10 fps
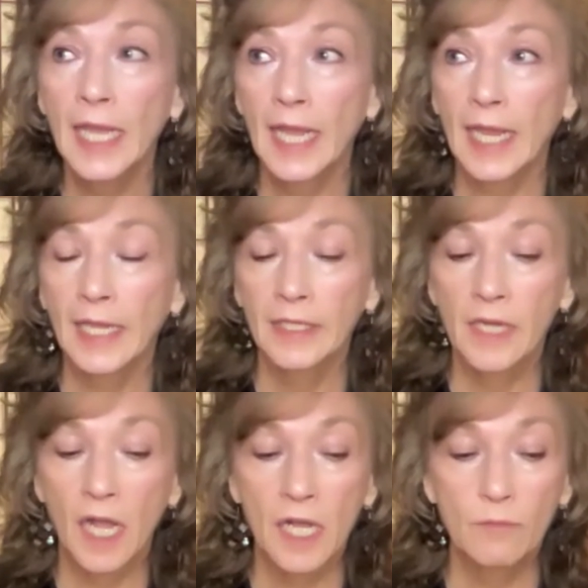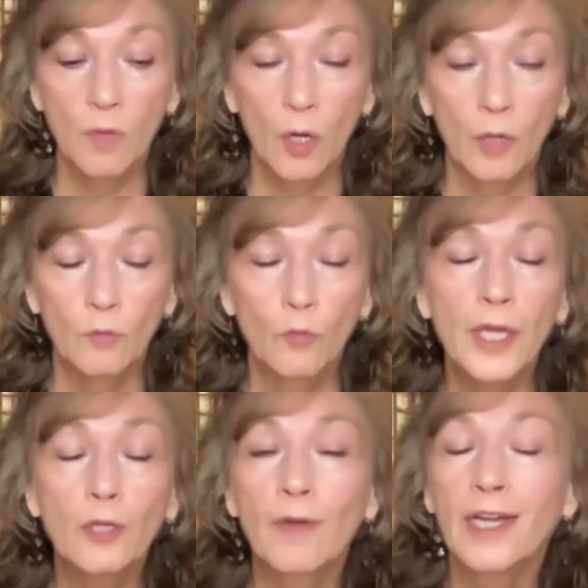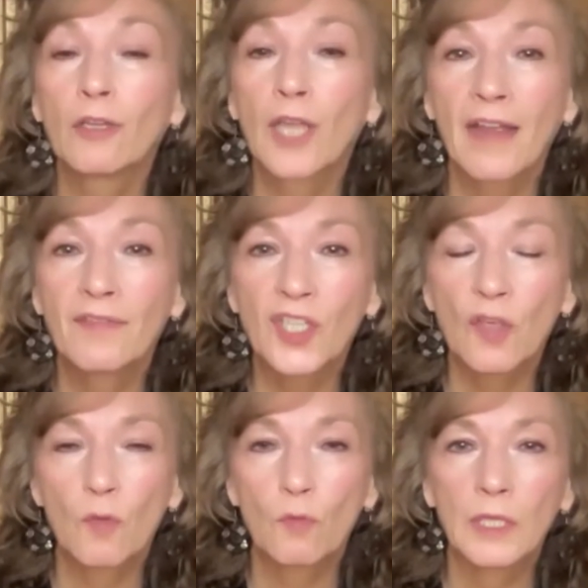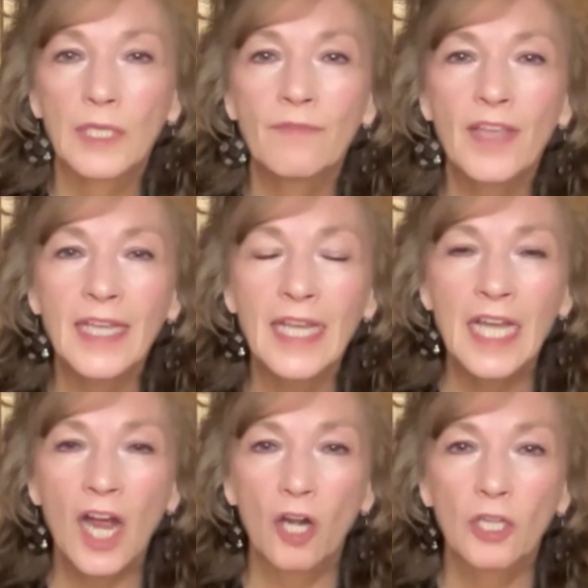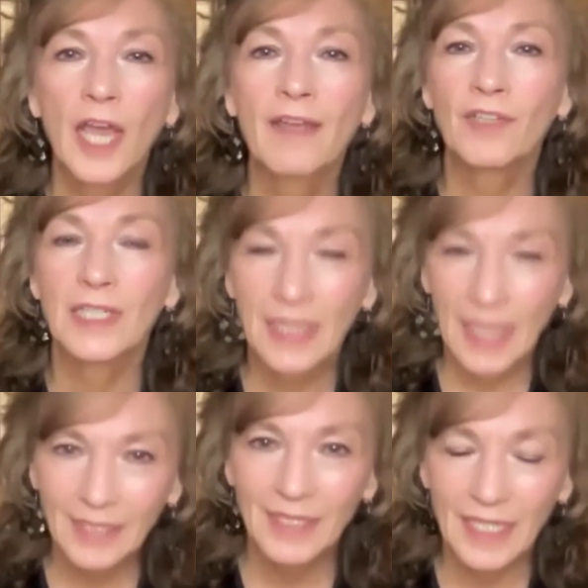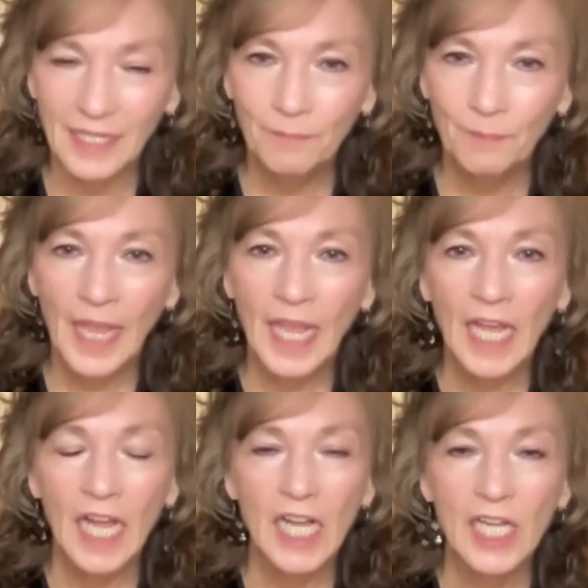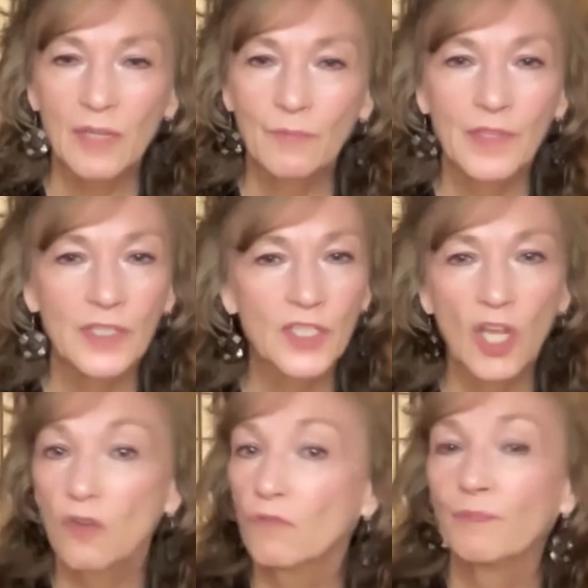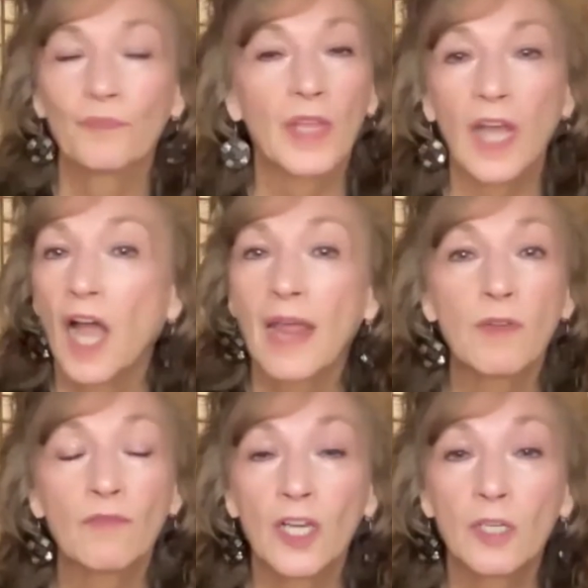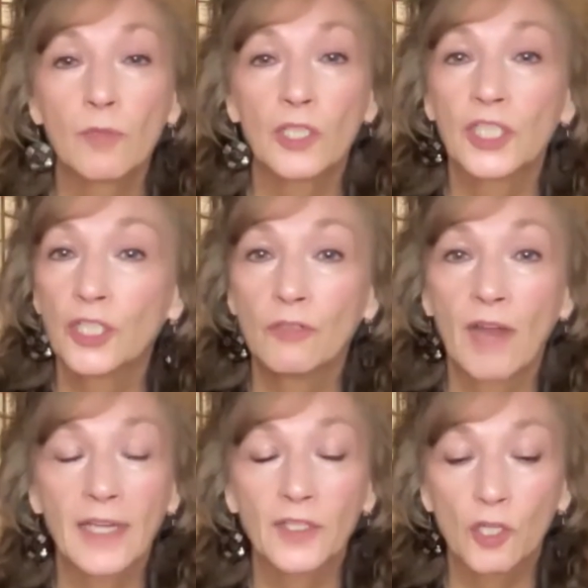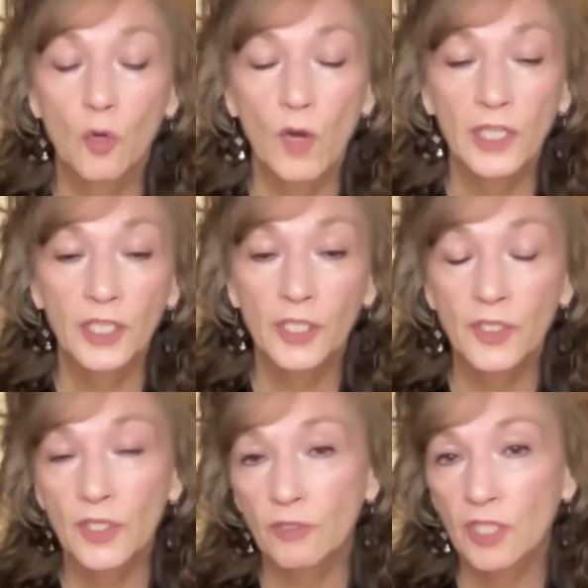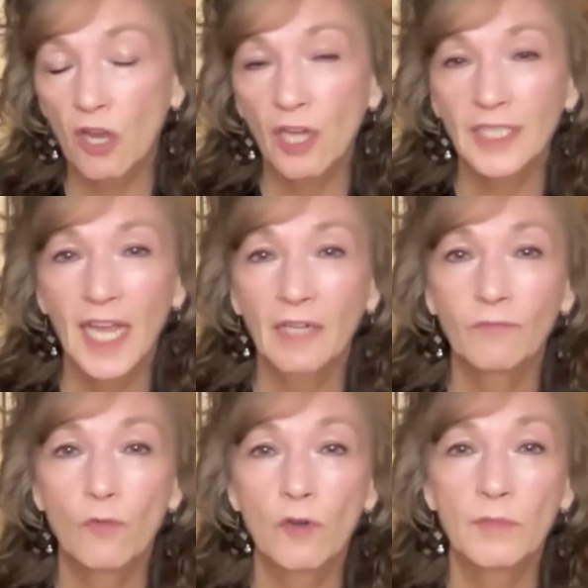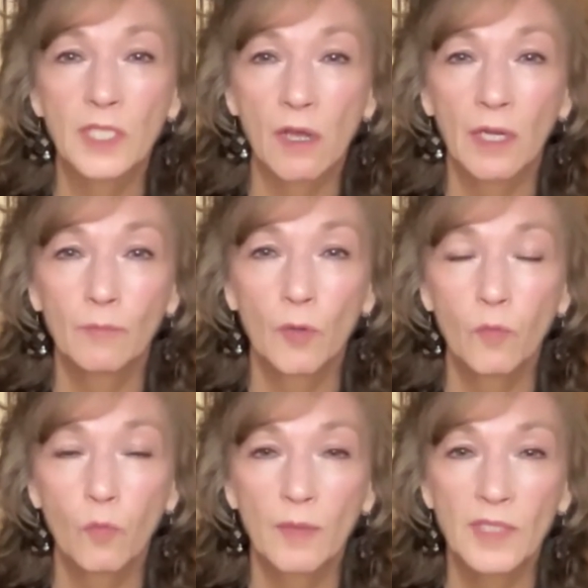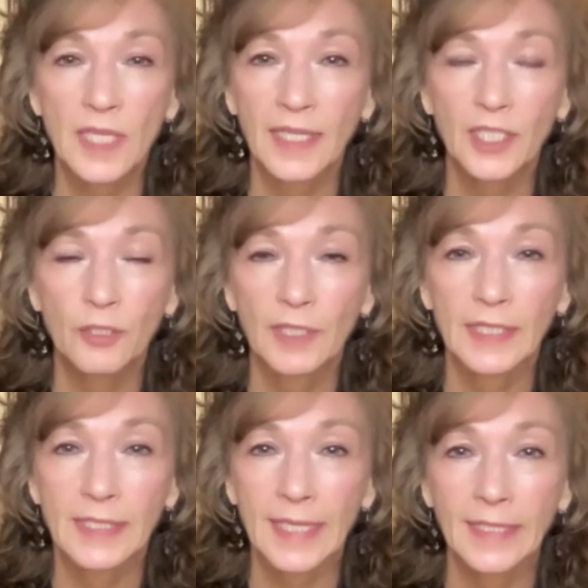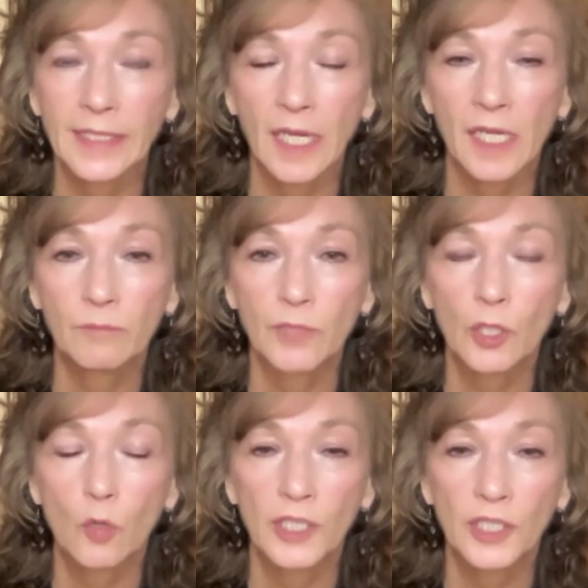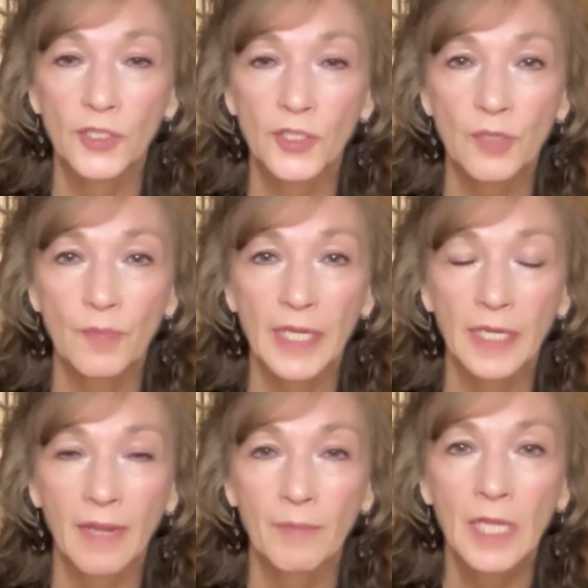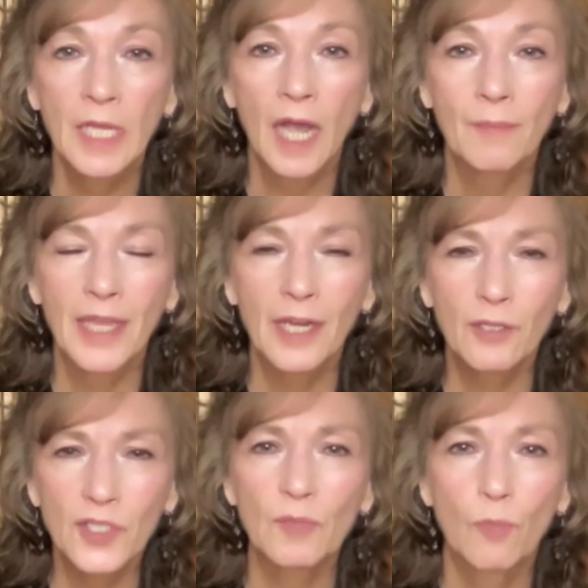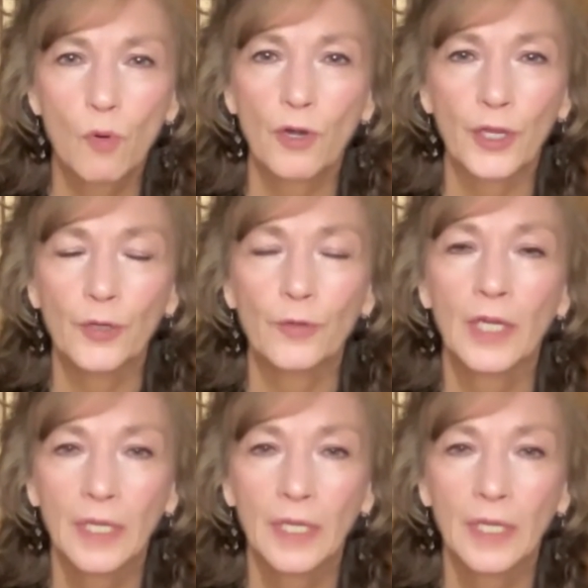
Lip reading: and recreate our lives so that we're living our life as legacy. So I'm available to answer questions. There's contact forms on both websites. You can send your questions to me, and I'm here to support you.